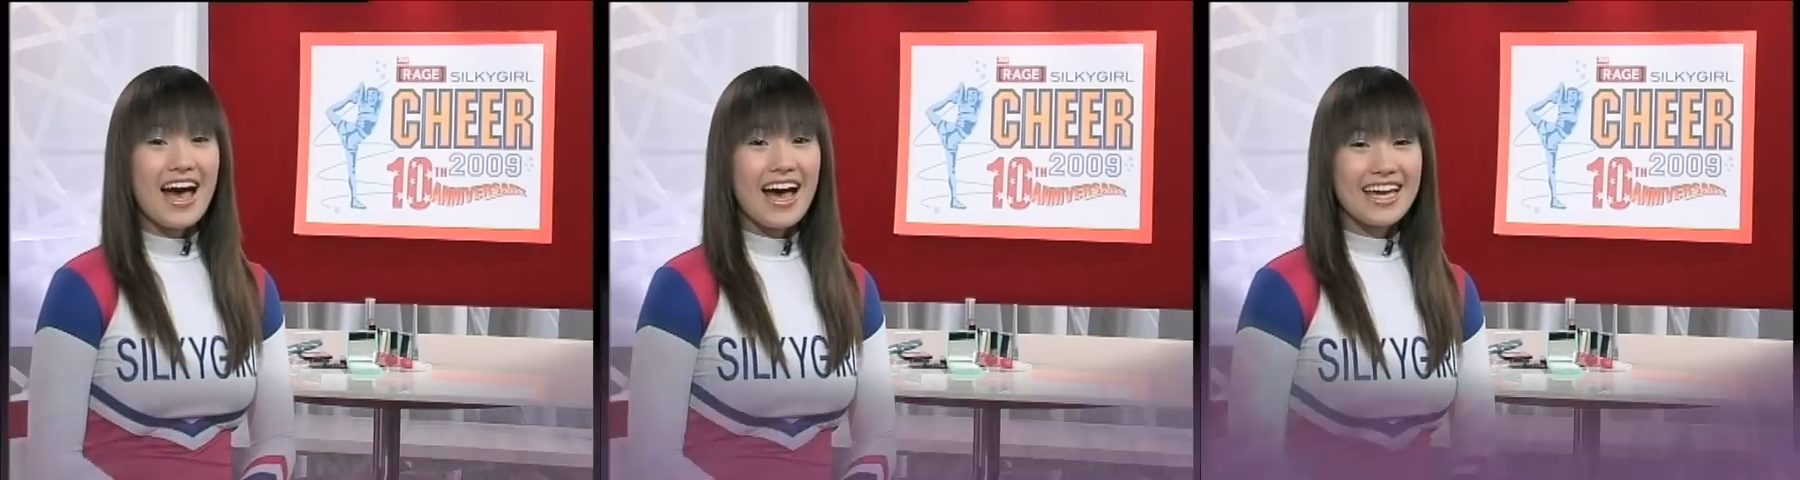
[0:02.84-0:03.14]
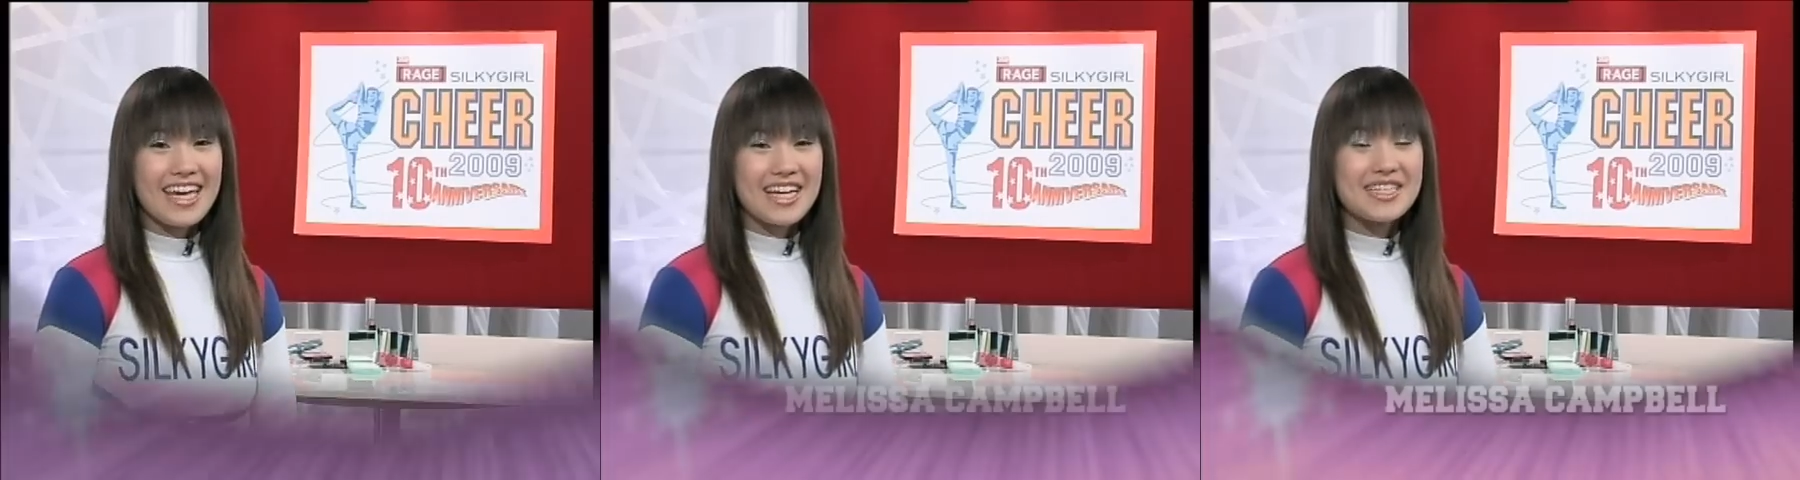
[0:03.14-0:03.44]

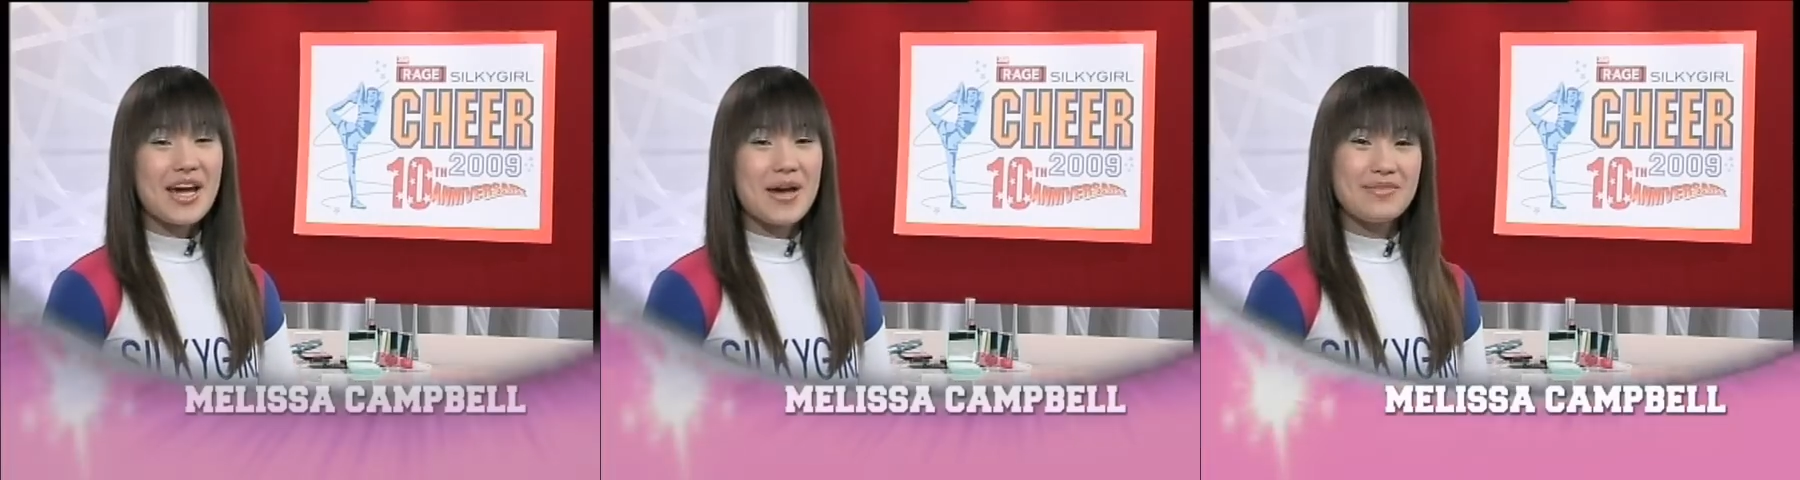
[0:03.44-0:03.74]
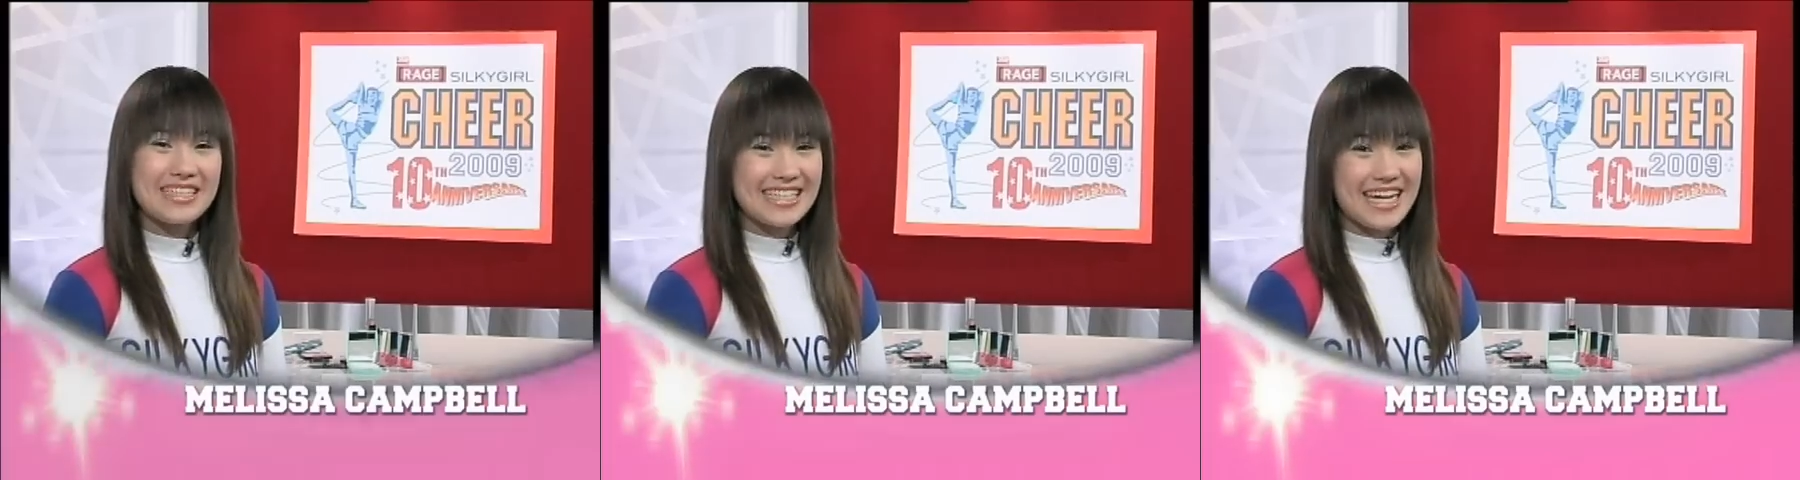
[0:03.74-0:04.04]
Hi guys, I'm
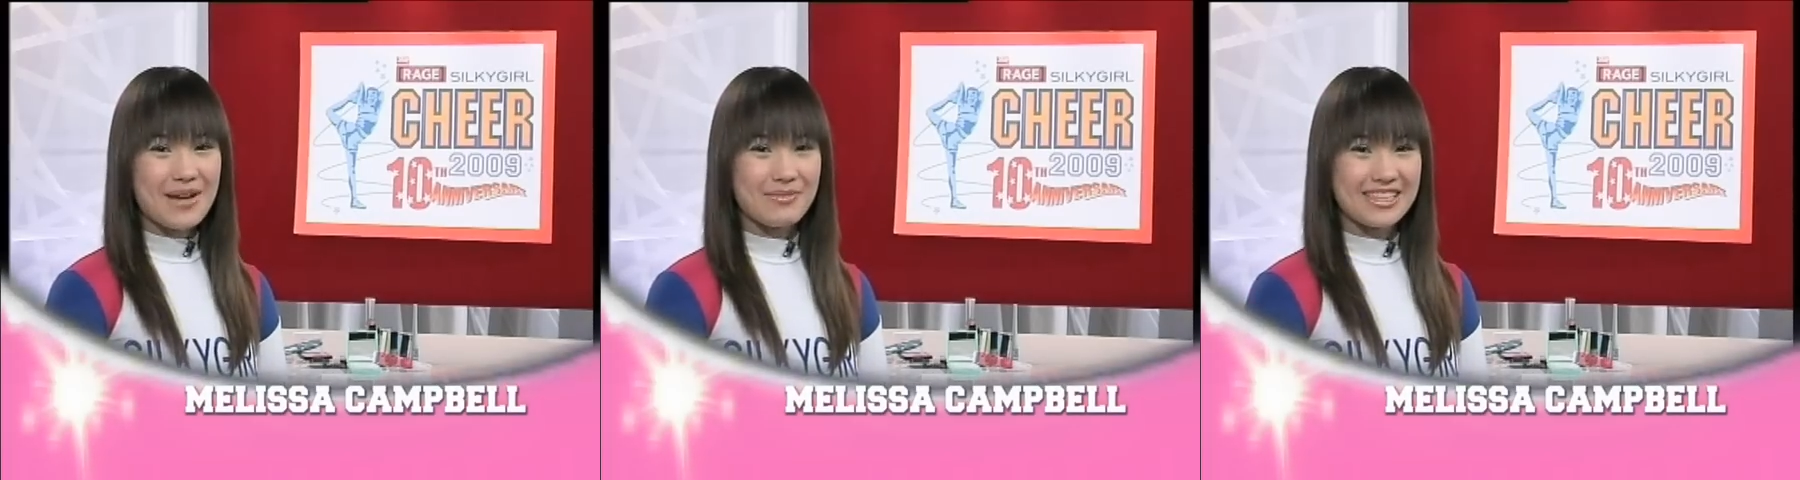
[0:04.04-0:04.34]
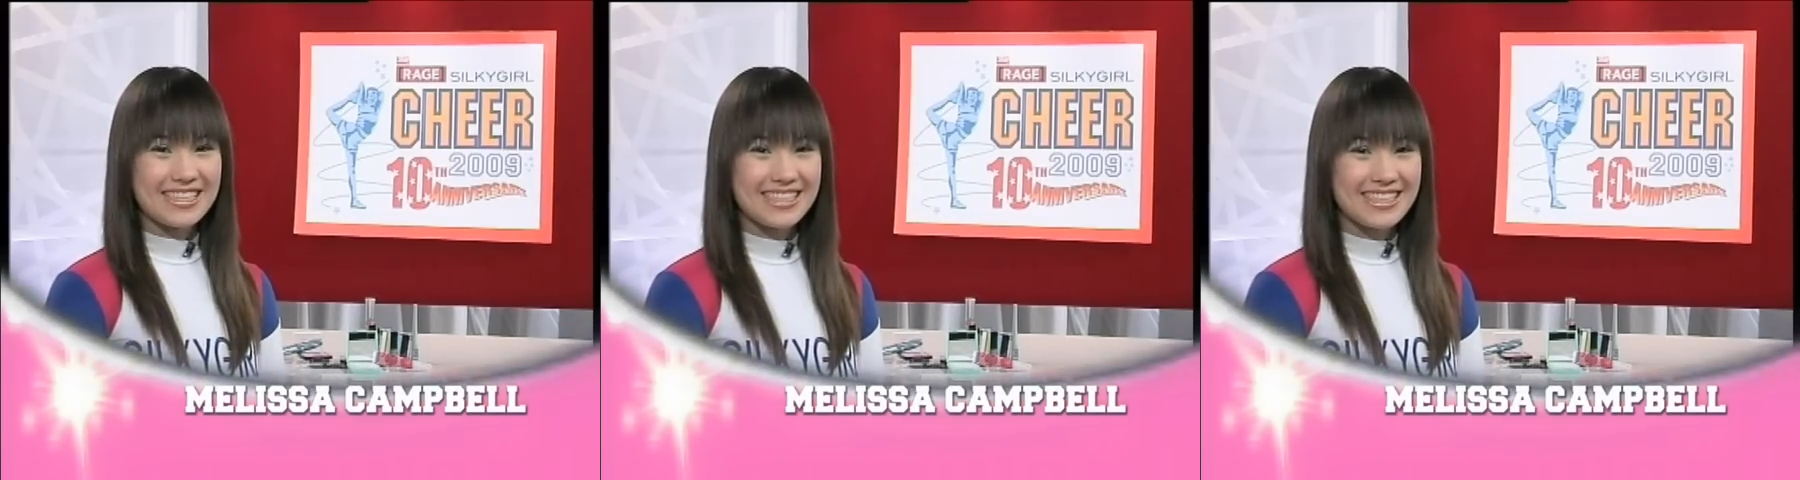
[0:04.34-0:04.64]
Melissa
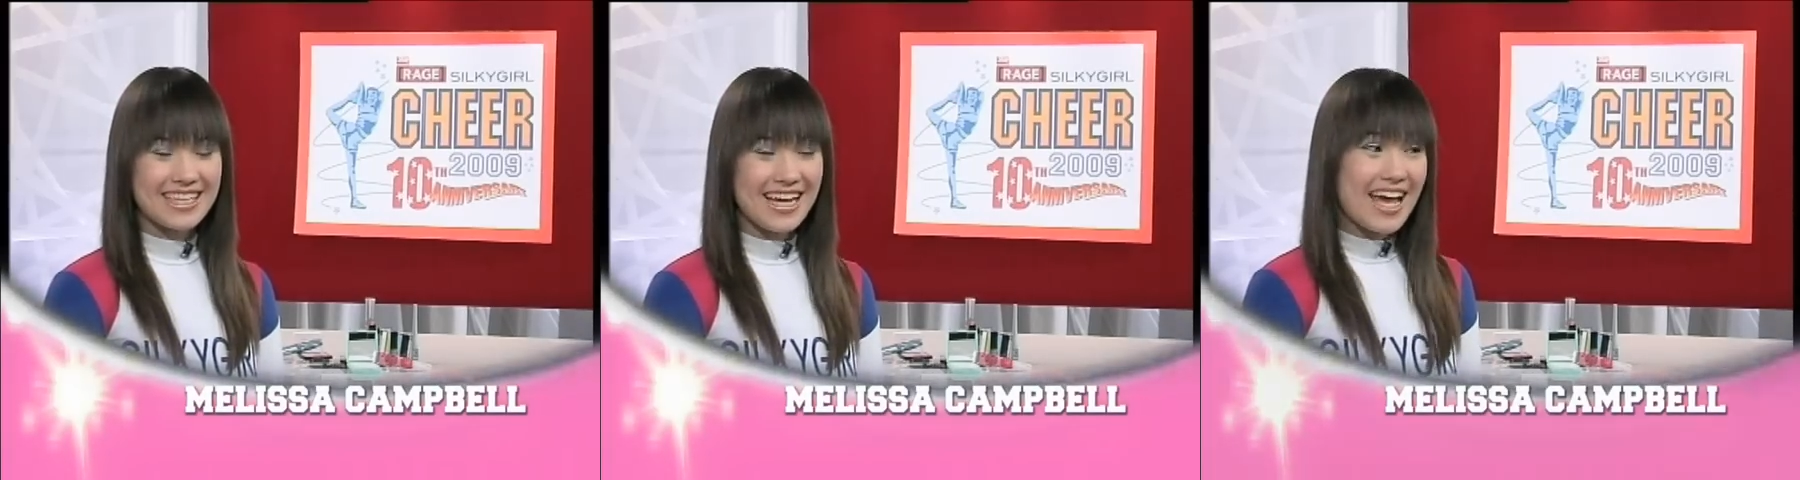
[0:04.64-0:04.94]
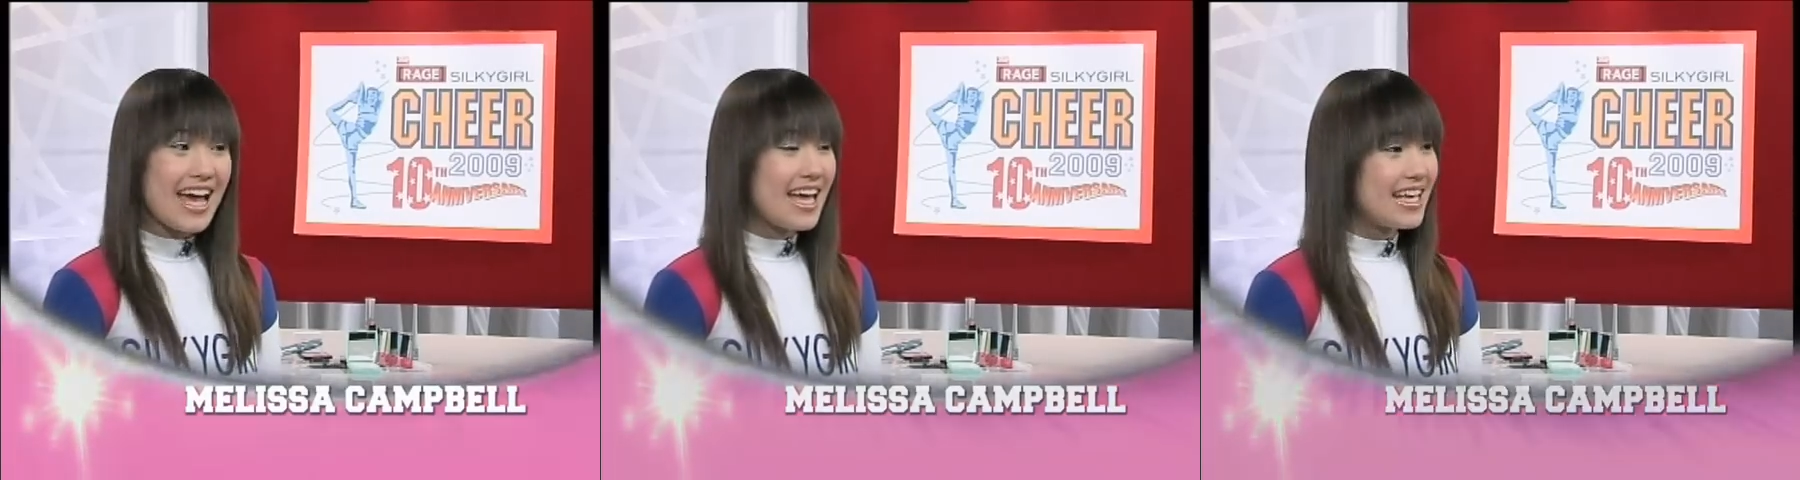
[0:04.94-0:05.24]
Campbell.
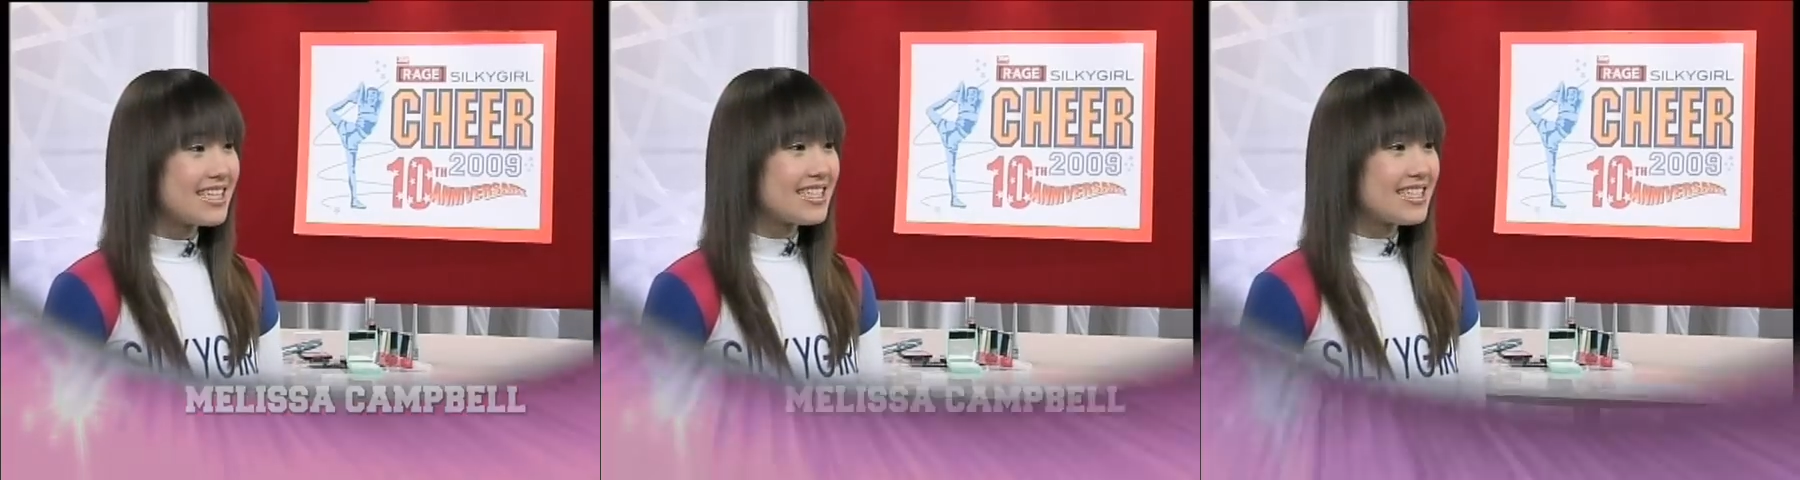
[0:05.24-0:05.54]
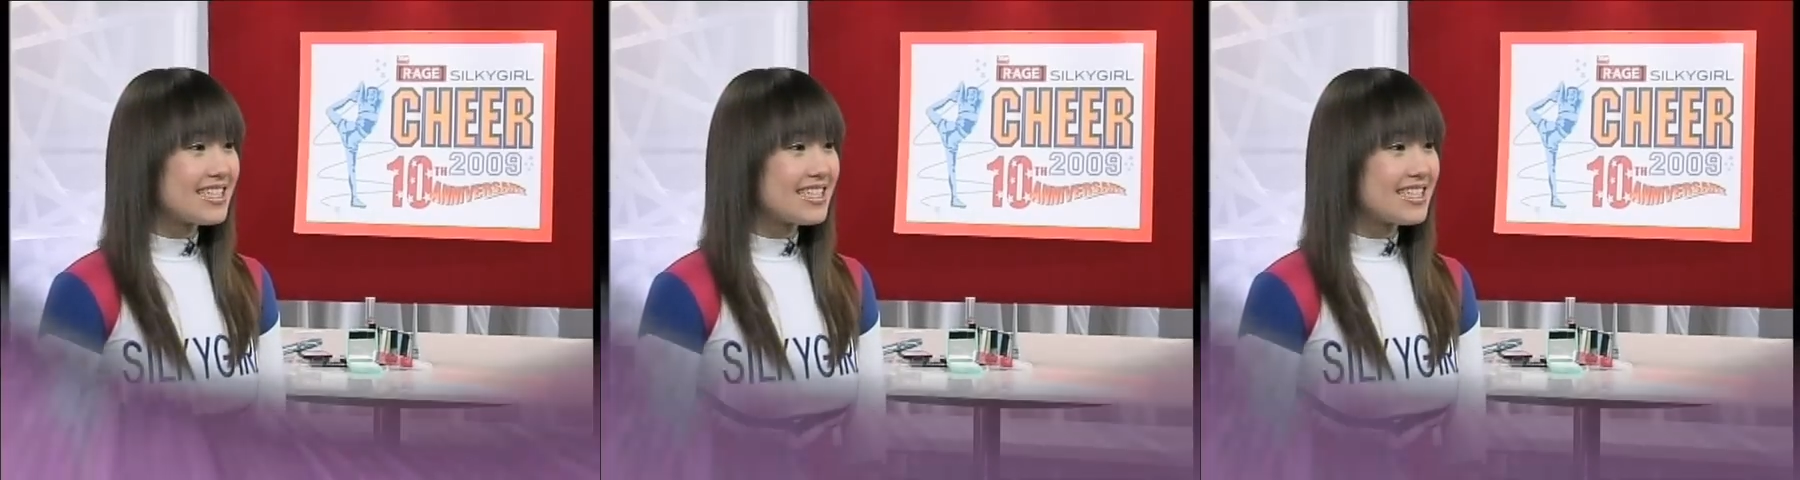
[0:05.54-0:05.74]
It's 10